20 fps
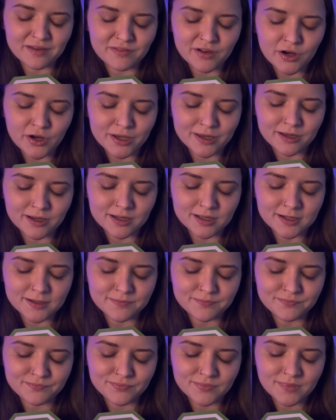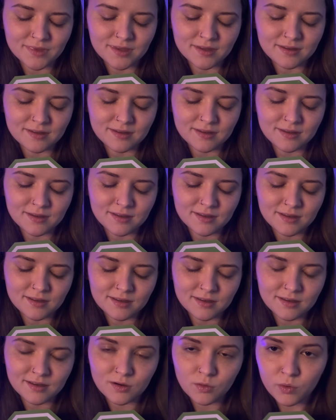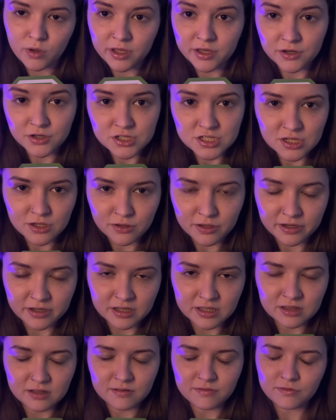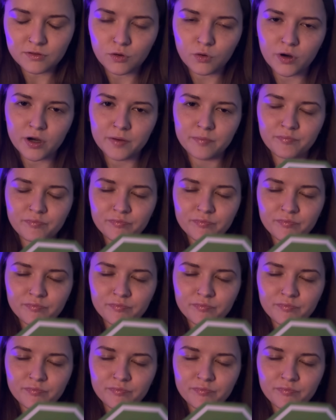very good. While you're still looking at the floor,